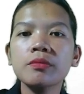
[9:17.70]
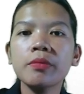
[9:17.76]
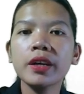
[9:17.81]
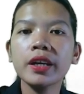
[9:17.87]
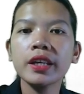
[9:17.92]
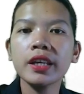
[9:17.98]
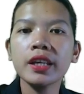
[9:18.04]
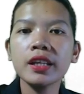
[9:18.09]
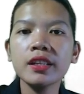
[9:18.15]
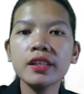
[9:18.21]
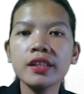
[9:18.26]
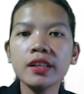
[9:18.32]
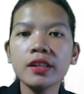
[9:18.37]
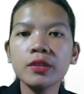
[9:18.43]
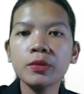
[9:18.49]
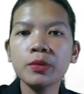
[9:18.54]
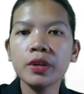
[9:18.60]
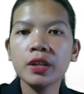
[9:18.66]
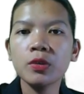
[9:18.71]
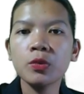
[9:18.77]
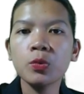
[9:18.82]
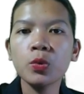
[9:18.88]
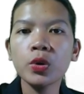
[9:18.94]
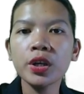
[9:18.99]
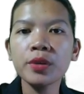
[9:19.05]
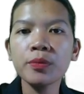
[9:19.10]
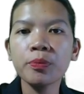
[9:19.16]
by India with
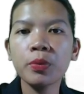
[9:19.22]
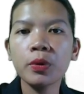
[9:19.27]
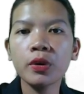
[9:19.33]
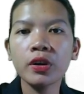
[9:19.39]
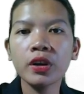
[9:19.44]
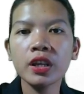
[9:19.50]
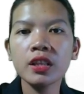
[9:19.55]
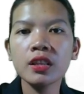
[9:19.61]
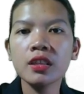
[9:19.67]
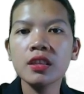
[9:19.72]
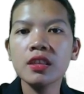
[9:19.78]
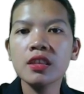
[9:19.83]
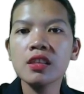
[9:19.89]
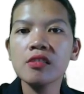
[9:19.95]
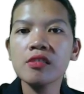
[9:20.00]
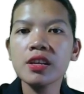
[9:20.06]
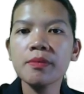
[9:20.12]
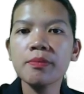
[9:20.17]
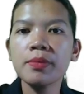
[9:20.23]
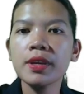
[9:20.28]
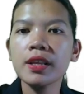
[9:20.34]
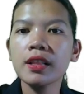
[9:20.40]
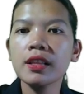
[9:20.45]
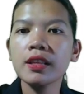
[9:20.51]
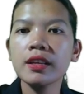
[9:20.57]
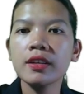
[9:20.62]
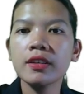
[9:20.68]
1.3
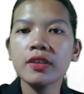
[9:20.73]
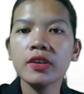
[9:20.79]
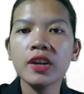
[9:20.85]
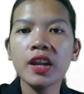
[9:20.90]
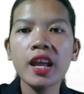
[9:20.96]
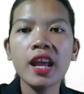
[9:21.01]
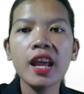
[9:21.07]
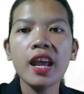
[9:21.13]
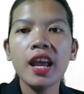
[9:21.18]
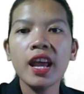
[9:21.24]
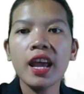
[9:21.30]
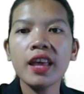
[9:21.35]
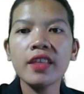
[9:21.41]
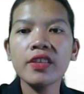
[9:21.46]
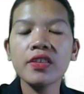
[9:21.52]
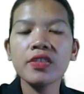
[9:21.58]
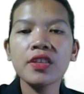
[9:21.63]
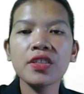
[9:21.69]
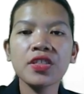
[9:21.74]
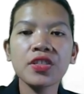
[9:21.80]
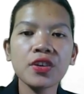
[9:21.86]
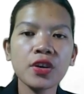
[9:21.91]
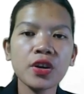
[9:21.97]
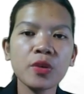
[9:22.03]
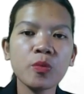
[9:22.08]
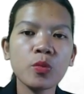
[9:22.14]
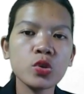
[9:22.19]
billion, and then the
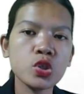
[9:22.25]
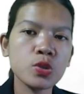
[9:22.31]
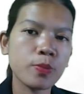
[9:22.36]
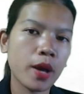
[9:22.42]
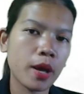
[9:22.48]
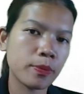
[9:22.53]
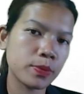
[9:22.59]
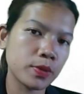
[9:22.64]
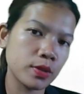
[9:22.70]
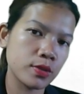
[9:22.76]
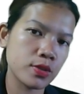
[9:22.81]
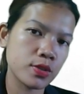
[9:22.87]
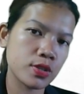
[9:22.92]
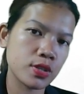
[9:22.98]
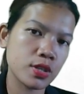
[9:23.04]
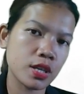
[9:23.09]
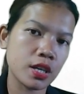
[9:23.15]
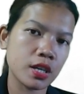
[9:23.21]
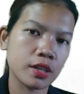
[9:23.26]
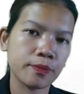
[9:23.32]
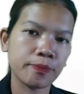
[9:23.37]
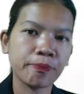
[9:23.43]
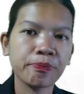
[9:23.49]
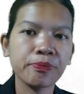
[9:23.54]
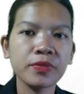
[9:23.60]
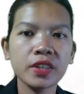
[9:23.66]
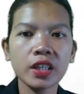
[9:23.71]
third most populous
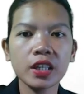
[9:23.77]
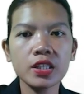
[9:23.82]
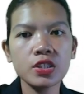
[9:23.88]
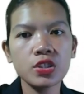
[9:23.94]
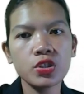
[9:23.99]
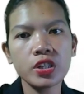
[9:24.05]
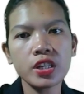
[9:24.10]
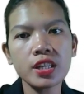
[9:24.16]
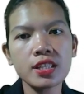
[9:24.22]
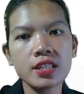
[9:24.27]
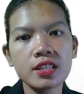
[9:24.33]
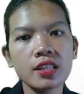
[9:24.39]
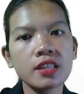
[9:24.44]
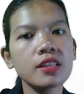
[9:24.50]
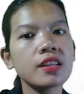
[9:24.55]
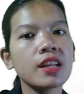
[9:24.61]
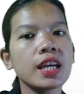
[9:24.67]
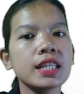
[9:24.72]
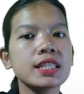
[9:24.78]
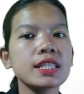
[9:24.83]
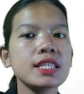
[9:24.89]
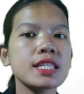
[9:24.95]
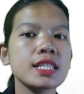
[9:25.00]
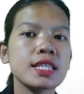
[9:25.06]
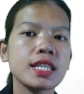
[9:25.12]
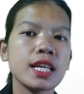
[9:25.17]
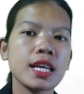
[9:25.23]
country is the United
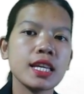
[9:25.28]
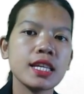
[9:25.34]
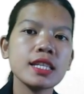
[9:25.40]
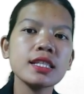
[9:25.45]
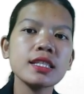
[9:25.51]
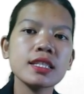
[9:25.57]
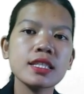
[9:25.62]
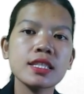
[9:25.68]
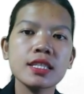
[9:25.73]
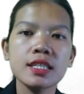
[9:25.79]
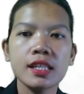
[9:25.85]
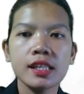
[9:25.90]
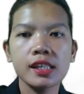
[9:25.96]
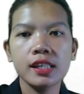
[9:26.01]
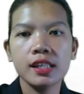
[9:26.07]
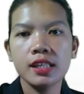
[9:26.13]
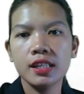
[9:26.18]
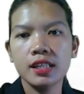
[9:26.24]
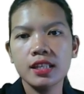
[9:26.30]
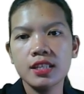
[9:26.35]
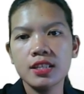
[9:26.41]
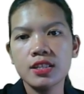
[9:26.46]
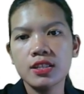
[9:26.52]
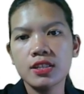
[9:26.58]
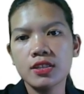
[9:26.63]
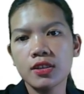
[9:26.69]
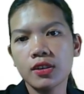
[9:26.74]
States.
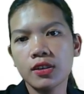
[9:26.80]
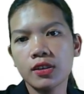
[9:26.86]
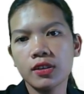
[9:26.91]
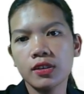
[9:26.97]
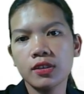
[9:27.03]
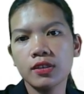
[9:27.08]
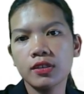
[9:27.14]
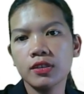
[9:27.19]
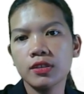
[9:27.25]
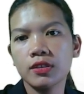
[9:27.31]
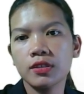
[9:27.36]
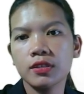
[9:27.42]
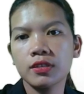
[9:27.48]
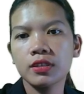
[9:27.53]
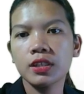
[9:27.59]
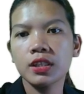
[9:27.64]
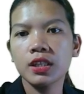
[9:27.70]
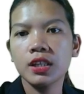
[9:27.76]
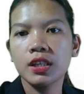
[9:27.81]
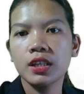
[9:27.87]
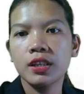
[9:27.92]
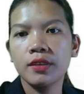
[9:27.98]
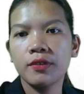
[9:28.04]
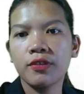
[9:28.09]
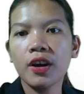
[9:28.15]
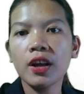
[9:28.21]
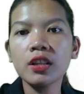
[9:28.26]
So
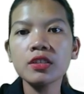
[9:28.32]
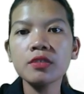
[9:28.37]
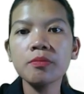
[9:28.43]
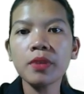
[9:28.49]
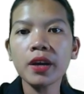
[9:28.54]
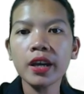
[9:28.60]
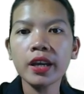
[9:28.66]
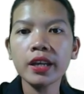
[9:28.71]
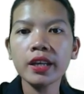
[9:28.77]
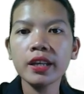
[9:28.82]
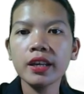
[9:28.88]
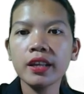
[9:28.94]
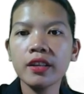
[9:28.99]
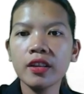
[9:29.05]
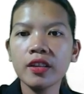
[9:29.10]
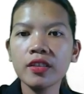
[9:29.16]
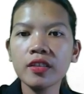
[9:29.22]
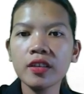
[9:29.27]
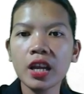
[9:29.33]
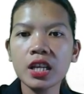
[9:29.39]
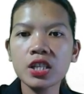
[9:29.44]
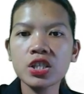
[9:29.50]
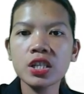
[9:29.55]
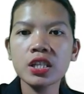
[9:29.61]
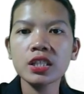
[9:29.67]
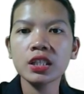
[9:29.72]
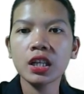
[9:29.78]
followed by another
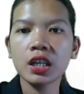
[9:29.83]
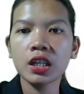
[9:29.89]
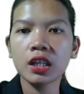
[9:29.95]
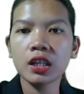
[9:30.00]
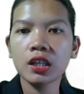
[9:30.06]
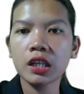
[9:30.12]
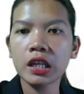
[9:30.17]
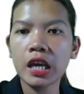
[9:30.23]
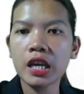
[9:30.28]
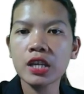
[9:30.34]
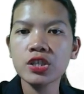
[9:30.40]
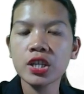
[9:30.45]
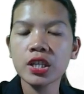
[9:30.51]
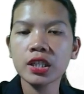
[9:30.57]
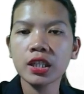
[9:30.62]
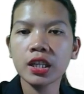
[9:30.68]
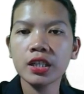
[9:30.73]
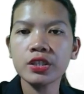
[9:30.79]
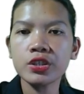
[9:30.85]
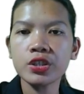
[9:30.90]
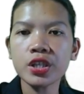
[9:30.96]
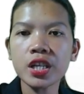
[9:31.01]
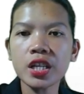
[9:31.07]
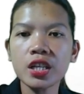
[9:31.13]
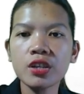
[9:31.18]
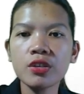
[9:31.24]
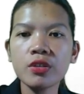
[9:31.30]
Asian
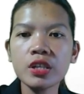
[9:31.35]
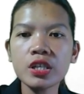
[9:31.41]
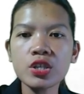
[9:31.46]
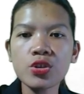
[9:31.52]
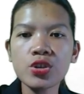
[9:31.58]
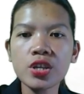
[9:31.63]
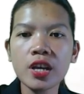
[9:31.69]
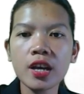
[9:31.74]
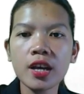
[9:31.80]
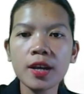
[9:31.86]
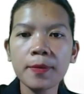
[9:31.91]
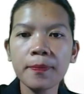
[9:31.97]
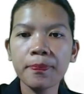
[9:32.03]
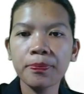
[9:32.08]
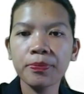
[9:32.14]
country, Indonesia,